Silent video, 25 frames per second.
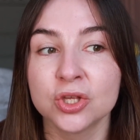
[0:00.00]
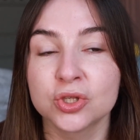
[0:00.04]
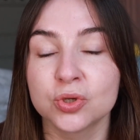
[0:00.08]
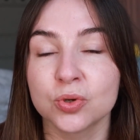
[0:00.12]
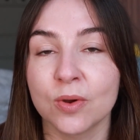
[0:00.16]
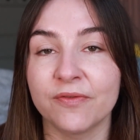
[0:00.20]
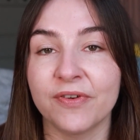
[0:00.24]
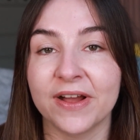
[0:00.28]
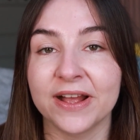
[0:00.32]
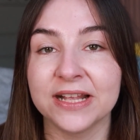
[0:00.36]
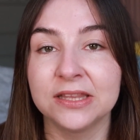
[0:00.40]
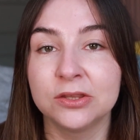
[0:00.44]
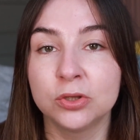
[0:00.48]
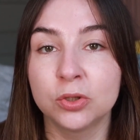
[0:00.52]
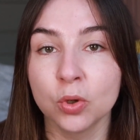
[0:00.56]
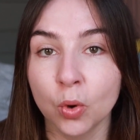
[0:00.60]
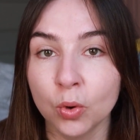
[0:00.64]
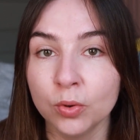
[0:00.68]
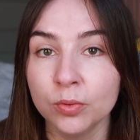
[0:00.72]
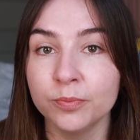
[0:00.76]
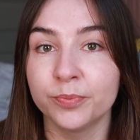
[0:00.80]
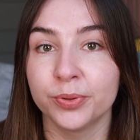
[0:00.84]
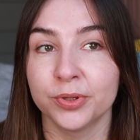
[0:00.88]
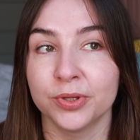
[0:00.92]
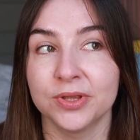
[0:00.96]
So if I
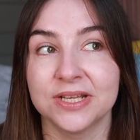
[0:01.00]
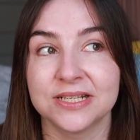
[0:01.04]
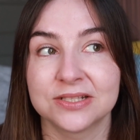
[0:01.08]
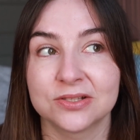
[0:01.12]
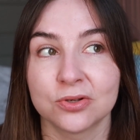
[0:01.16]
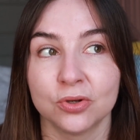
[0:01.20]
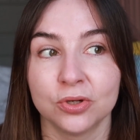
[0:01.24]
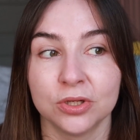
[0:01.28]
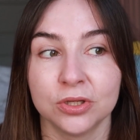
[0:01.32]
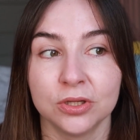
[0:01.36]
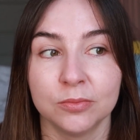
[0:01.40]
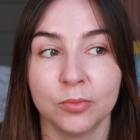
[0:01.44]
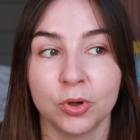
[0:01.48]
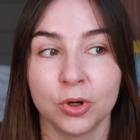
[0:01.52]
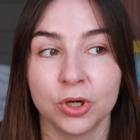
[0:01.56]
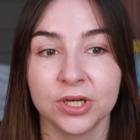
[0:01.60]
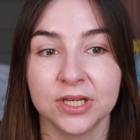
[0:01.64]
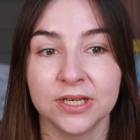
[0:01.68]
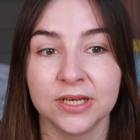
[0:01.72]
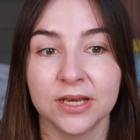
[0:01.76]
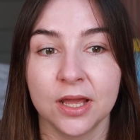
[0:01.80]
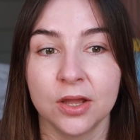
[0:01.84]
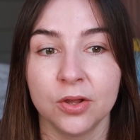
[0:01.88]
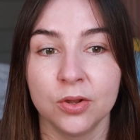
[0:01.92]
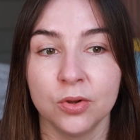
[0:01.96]
don't put this on in the
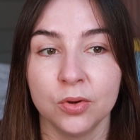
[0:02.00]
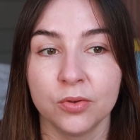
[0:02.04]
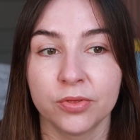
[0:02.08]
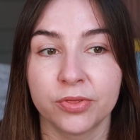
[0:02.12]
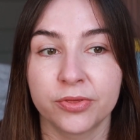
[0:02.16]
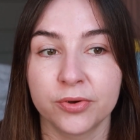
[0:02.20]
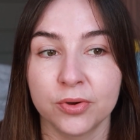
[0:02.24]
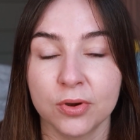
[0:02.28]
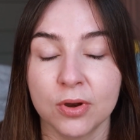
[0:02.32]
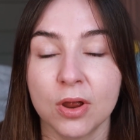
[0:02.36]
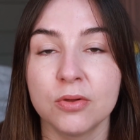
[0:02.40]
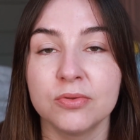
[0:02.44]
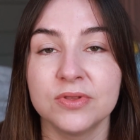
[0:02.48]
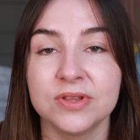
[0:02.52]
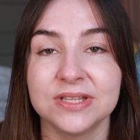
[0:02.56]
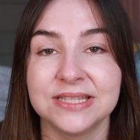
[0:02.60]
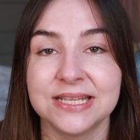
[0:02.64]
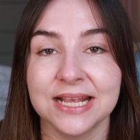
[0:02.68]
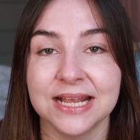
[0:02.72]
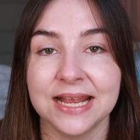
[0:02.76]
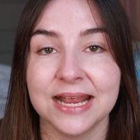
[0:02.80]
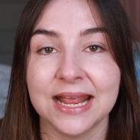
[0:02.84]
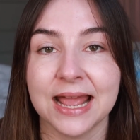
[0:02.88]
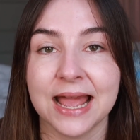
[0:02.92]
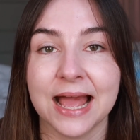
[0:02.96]
morning now, throughout the
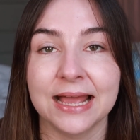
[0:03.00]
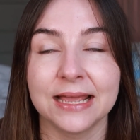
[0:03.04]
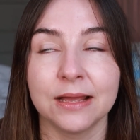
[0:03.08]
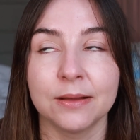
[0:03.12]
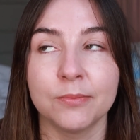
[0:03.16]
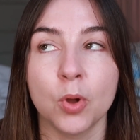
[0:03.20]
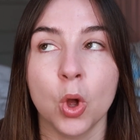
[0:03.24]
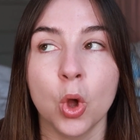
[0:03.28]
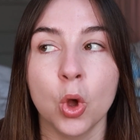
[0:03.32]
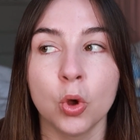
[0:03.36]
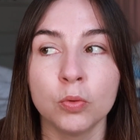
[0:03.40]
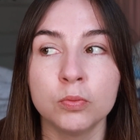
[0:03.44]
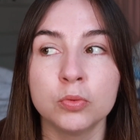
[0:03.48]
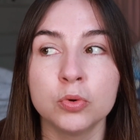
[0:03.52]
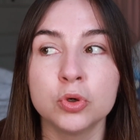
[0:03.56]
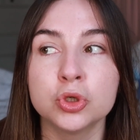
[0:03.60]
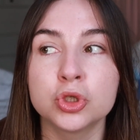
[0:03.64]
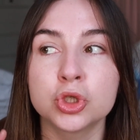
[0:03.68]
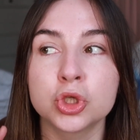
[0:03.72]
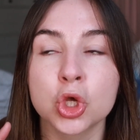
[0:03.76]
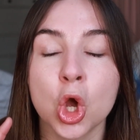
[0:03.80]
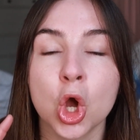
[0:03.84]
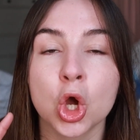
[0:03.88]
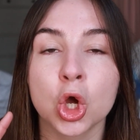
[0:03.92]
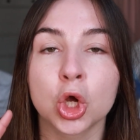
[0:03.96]
day, I am
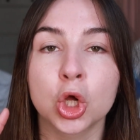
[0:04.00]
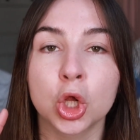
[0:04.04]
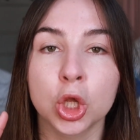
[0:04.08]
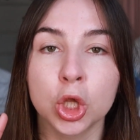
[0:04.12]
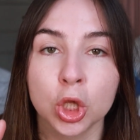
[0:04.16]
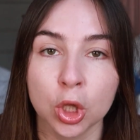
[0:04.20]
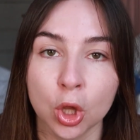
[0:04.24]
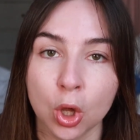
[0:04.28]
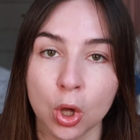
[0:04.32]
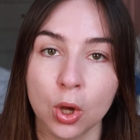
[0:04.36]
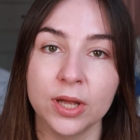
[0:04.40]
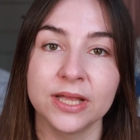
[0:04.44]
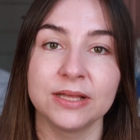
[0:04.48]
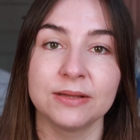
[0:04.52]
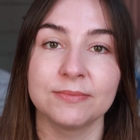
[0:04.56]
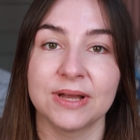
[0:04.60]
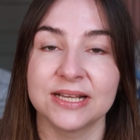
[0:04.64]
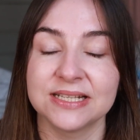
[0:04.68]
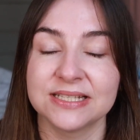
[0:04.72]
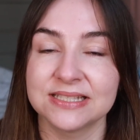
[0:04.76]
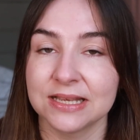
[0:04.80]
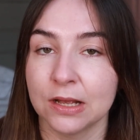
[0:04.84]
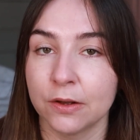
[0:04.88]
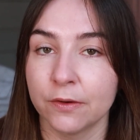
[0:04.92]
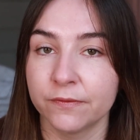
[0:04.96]
almost clawing
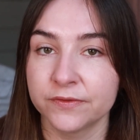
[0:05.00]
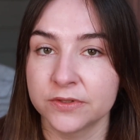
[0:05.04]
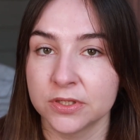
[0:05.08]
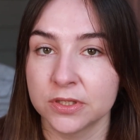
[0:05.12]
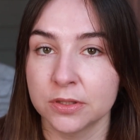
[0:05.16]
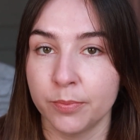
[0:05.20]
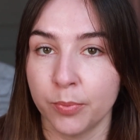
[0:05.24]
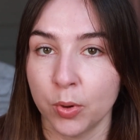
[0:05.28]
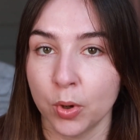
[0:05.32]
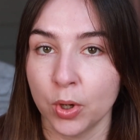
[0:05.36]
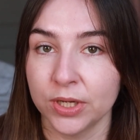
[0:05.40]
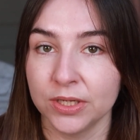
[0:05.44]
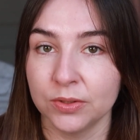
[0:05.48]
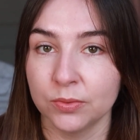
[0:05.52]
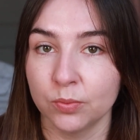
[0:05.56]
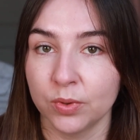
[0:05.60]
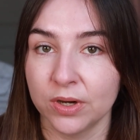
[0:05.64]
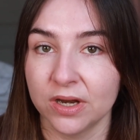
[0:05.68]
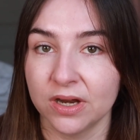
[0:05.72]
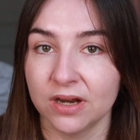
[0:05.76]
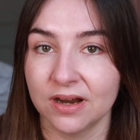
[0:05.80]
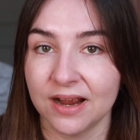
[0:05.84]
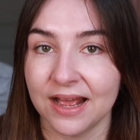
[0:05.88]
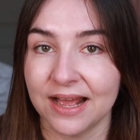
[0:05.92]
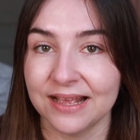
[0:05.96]
myself to the point
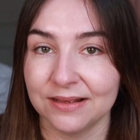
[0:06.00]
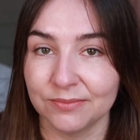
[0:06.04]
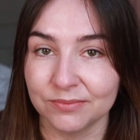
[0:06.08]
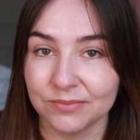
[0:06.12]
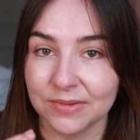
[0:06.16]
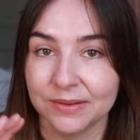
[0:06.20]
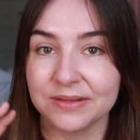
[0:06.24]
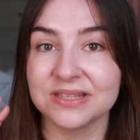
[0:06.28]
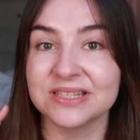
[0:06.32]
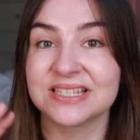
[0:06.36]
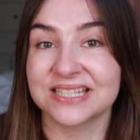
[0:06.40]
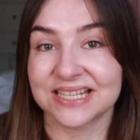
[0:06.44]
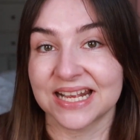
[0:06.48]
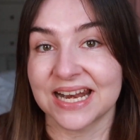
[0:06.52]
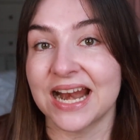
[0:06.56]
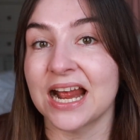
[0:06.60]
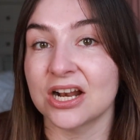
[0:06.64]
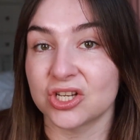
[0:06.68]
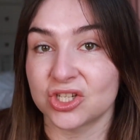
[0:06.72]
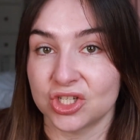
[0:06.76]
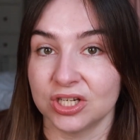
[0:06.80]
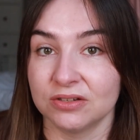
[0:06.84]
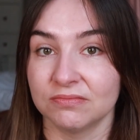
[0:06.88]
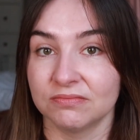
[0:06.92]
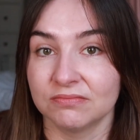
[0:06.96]
where I am
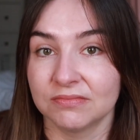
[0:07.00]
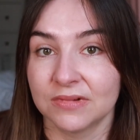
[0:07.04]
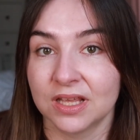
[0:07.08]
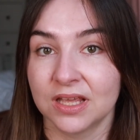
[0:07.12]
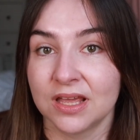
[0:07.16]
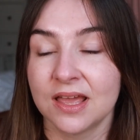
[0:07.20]
scratching.